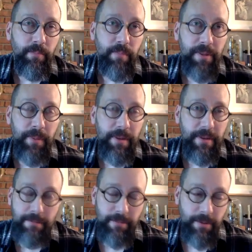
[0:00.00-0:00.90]

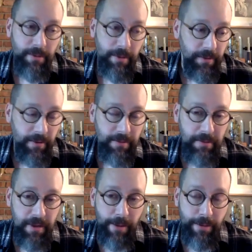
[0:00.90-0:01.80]
spending
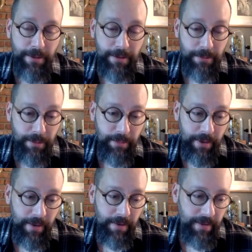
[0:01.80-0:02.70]
an hour or 2 in the
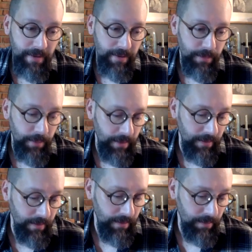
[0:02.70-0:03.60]
bear's den speaking
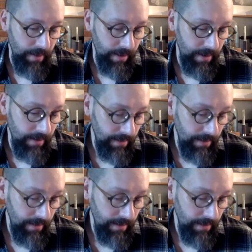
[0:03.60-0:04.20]
to this bear,